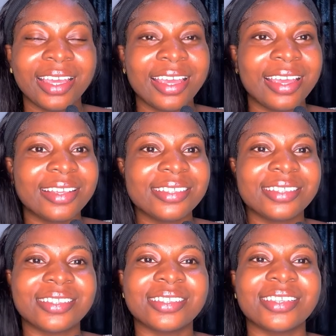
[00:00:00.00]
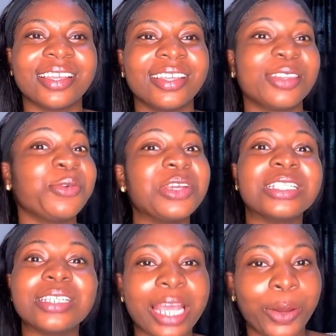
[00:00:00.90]
is the
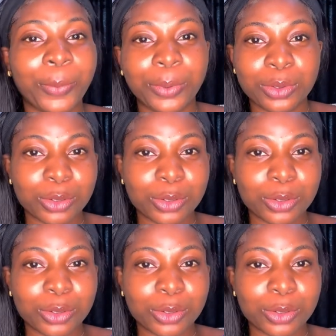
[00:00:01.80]
reason I opened